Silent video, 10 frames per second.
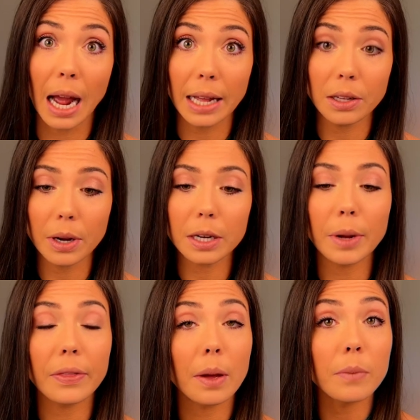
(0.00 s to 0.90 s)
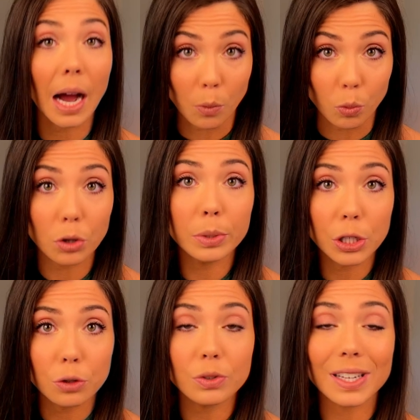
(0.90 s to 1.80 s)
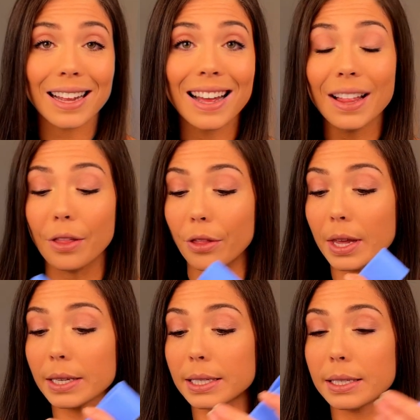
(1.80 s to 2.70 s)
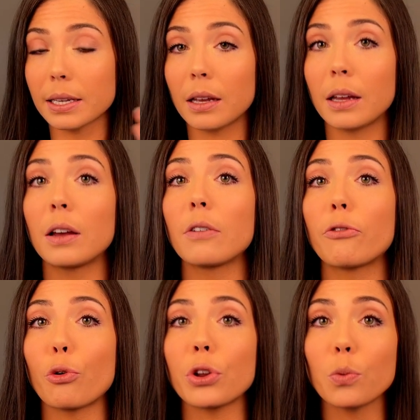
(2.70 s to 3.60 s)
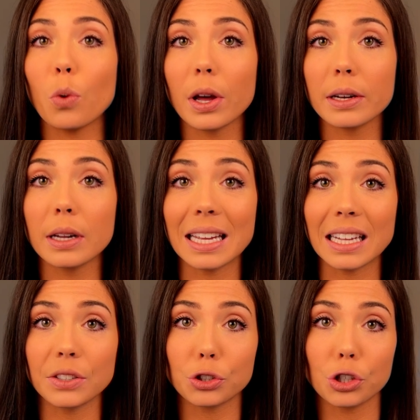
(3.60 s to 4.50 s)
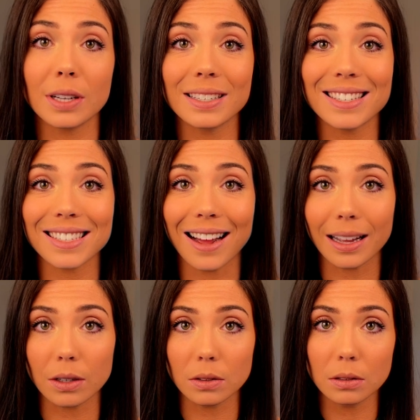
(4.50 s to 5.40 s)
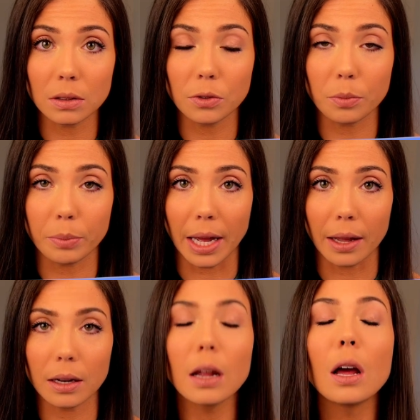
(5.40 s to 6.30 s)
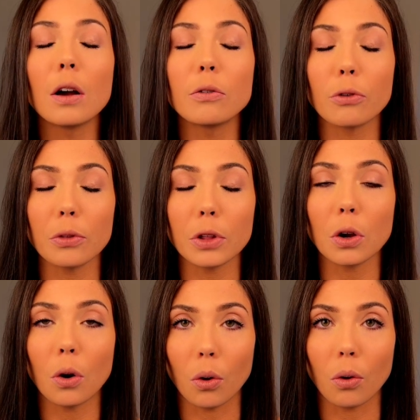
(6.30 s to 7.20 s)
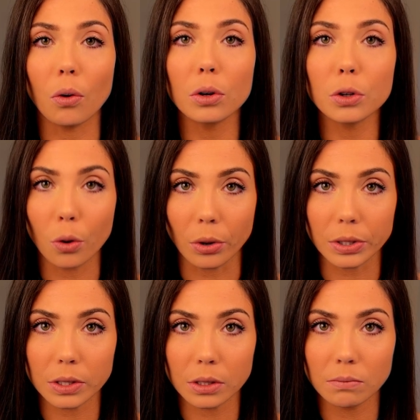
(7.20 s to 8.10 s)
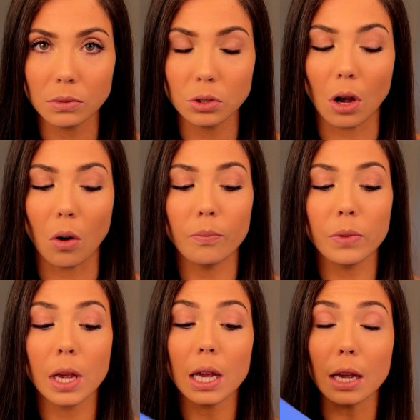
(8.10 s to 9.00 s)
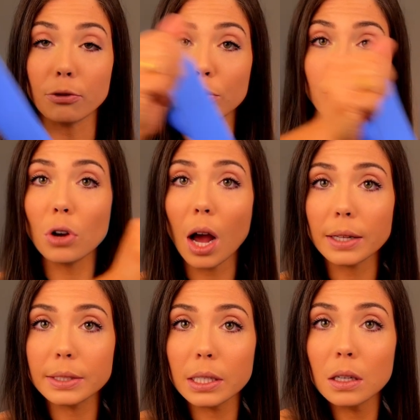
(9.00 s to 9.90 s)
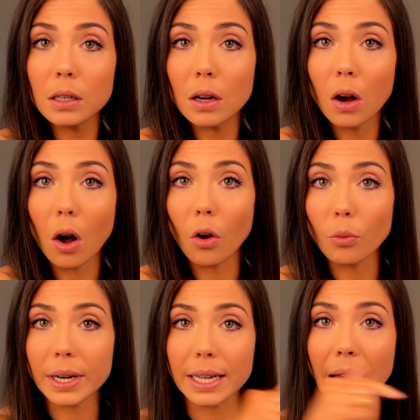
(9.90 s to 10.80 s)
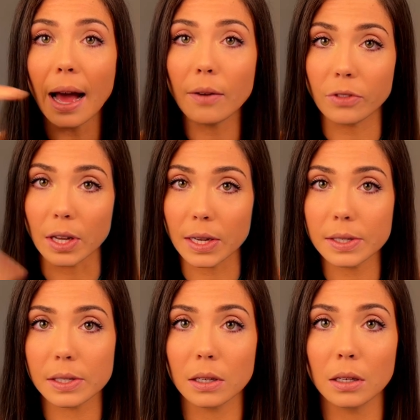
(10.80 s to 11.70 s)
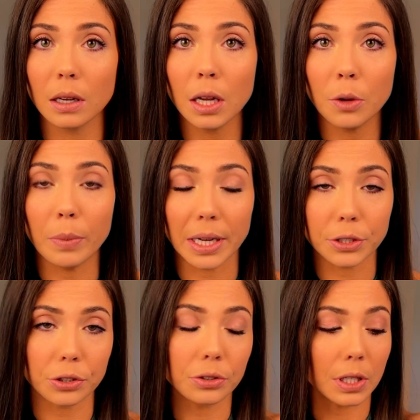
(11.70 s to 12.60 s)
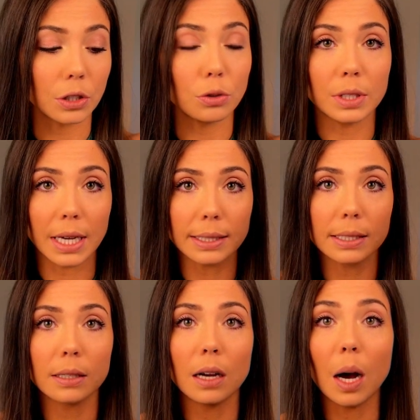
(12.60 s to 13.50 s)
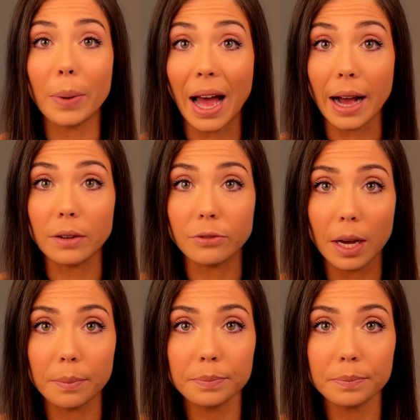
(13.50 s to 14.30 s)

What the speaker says: highly recommend them. I will be using this 41-inch style loop band for the whole course. So if you do not already have these, make sure that you get a pack of them.